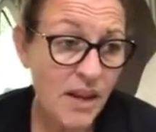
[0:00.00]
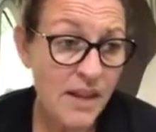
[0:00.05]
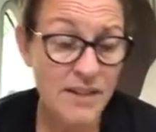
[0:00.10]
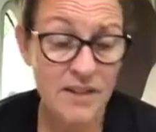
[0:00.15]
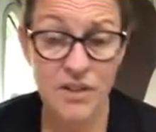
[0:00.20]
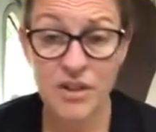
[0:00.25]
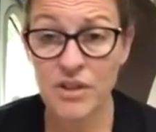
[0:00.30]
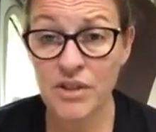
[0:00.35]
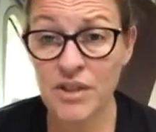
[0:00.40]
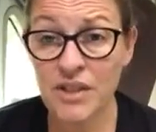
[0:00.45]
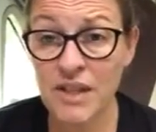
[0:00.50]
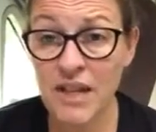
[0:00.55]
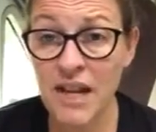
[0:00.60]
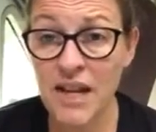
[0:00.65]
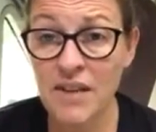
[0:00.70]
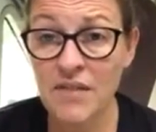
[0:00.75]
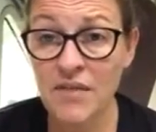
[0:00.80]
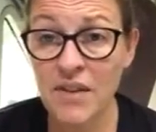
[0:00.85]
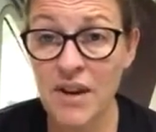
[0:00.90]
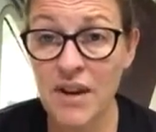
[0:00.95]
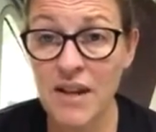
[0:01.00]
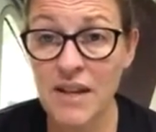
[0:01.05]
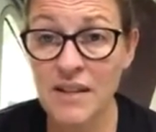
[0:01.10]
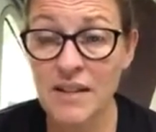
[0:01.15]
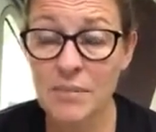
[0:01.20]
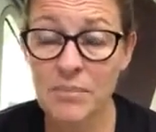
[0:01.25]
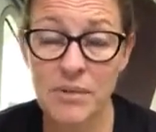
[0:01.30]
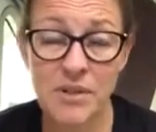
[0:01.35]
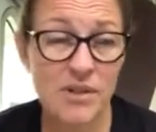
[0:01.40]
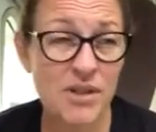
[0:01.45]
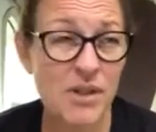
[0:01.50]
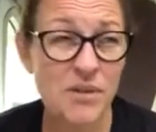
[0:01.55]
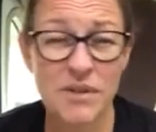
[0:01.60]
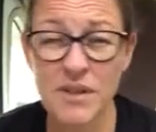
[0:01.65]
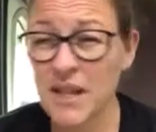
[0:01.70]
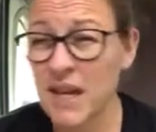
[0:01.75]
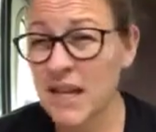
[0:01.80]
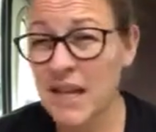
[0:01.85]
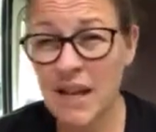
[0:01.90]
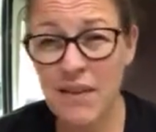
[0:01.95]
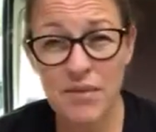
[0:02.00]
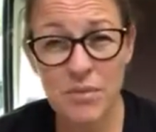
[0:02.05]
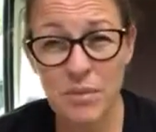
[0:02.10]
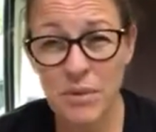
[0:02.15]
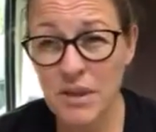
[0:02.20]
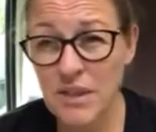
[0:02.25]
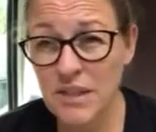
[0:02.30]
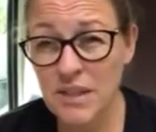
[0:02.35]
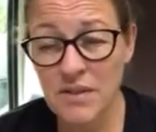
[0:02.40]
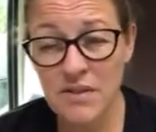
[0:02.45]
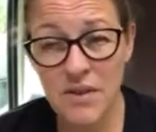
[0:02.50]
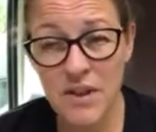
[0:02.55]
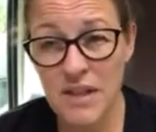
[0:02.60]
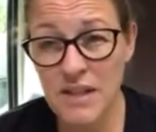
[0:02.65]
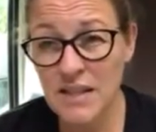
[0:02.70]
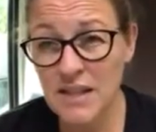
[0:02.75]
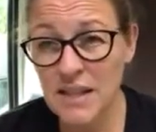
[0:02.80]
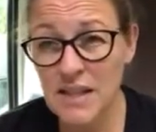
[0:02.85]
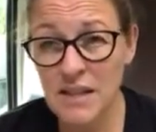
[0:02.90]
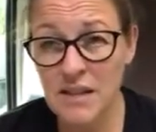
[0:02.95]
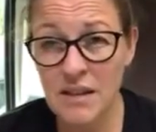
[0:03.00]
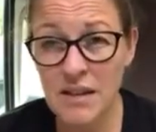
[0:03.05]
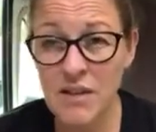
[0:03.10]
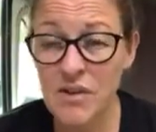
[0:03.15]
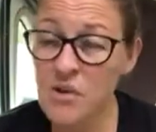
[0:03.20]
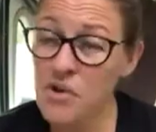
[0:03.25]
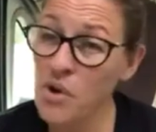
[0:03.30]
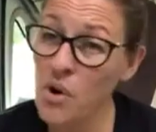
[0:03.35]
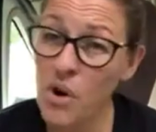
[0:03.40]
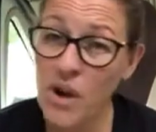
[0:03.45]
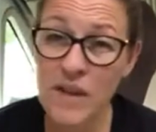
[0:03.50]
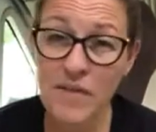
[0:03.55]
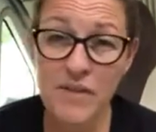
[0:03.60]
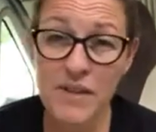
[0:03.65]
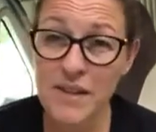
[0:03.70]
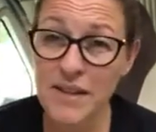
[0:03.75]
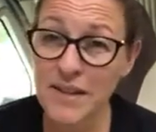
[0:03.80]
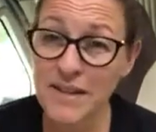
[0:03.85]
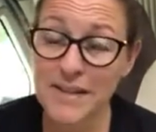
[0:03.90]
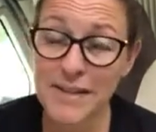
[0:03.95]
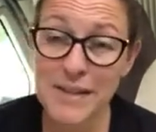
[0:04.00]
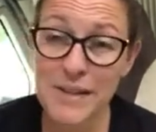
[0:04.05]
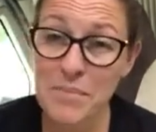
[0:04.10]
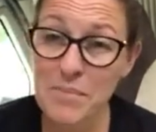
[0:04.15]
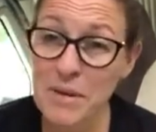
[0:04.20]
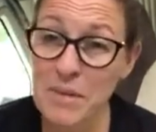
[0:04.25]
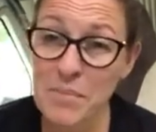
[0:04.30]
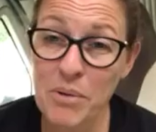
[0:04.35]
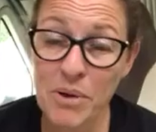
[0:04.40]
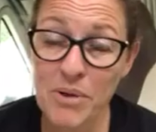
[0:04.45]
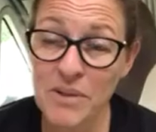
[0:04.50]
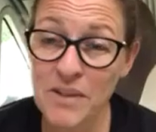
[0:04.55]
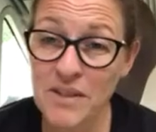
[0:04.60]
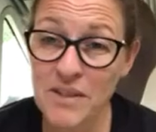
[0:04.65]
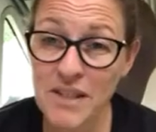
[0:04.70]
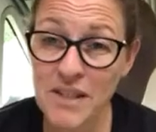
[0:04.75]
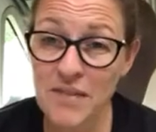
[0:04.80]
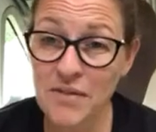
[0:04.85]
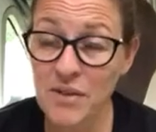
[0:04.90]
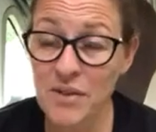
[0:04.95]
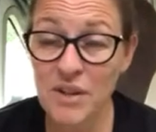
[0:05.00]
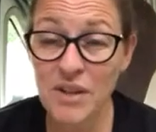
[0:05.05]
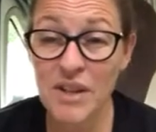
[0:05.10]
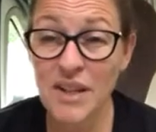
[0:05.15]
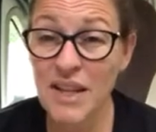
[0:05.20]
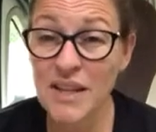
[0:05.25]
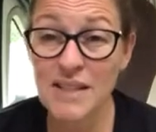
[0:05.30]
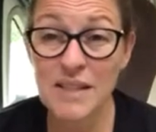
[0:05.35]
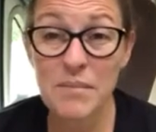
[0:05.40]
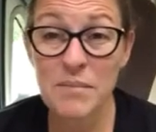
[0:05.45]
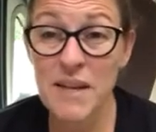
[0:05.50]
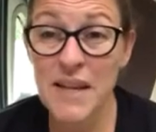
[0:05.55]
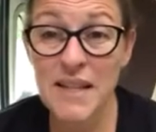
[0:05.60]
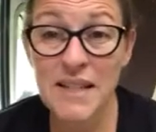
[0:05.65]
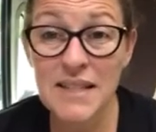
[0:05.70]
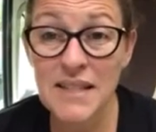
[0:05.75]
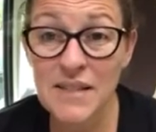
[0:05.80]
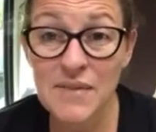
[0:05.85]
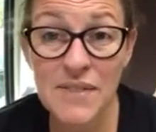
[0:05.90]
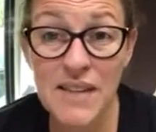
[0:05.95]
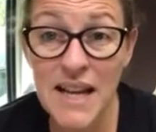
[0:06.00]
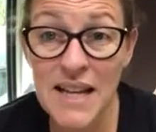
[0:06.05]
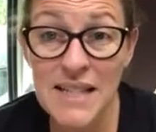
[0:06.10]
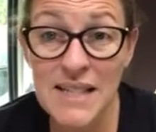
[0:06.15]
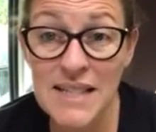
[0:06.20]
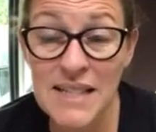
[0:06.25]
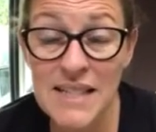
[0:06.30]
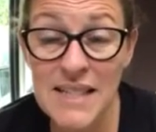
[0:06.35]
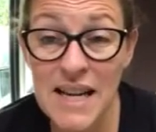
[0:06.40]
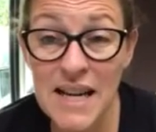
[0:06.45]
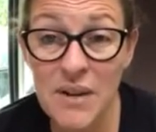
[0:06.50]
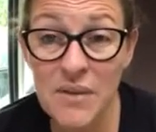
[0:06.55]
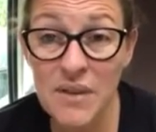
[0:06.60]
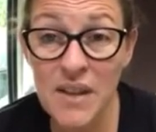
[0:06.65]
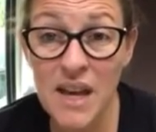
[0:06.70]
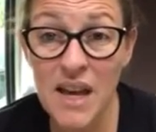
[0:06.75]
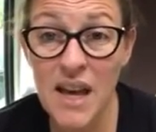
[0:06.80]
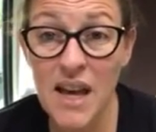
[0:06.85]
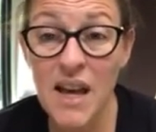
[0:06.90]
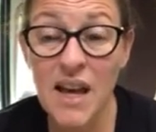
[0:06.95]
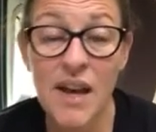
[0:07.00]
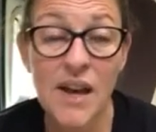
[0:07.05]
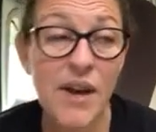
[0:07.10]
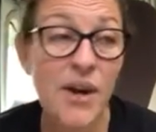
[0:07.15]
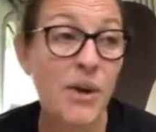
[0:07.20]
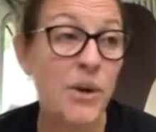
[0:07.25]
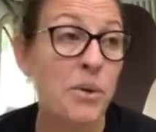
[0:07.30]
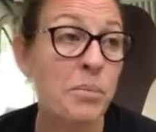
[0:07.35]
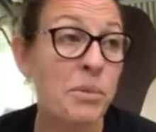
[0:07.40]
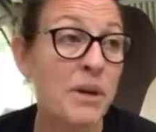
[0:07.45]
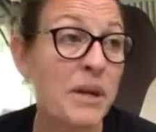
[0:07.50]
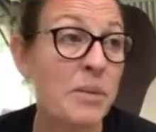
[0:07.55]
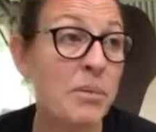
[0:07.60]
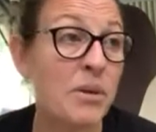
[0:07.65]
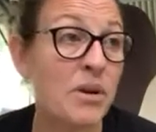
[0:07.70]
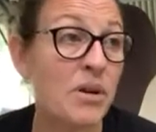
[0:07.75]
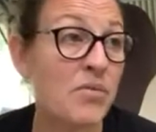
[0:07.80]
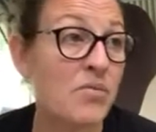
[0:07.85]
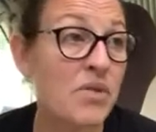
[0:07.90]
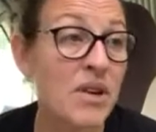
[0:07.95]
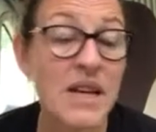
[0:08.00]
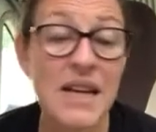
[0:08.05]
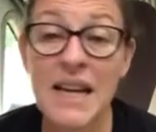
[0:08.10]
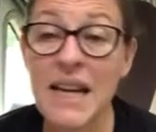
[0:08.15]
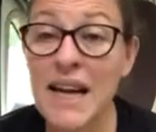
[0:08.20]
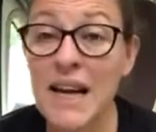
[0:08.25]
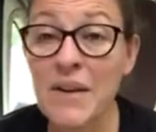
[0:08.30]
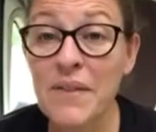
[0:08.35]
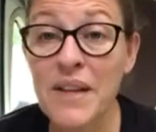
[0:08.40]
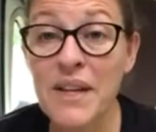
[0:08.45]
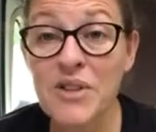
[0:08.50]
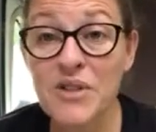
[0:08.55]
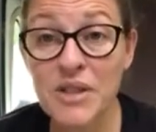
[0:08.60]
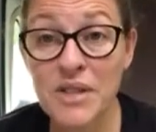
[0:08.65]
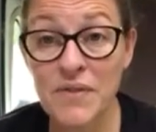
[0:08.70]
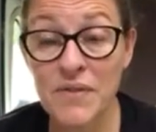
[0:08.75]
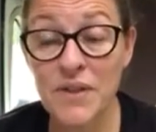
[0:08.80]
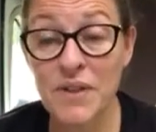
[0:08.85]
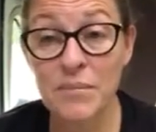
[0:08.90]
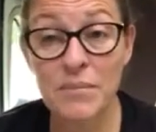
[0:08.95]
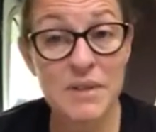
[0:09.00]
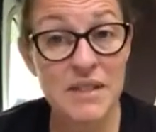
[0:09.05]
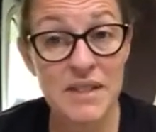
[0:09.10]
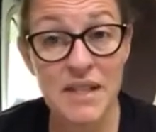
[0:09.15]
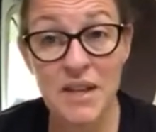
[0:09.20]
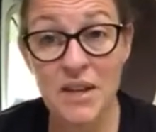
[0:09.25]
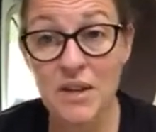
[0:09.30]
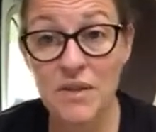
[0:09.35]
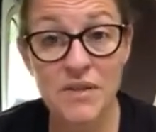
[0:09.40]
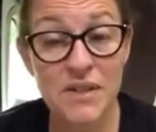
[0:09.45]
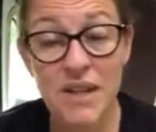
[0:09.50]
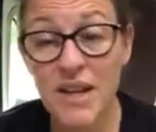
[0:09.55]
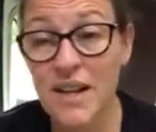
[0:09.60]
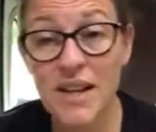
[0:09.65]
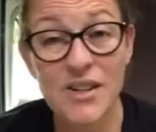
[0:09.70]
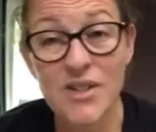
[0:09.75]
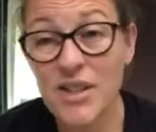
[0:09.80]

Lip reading: It's good to get advice, but don't take everybody's advice either. Not everything's going to be positive. You're going to get some negative Nancy's out there, who people are really out there just for themselves.